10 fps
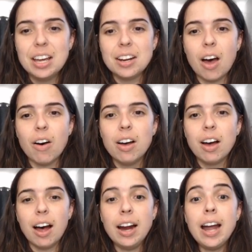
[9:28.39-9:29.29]
Now,
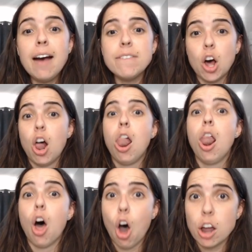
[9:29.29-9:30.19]
I have a
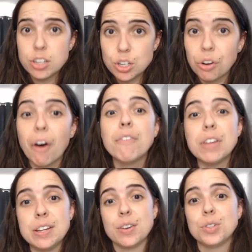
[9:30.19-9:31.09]
lot of
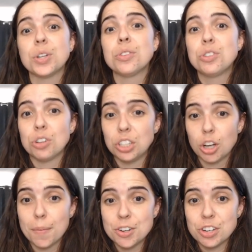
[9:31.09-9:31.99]
videos on
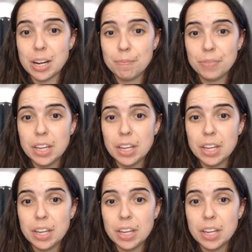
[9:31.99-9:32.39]
stoichiometry.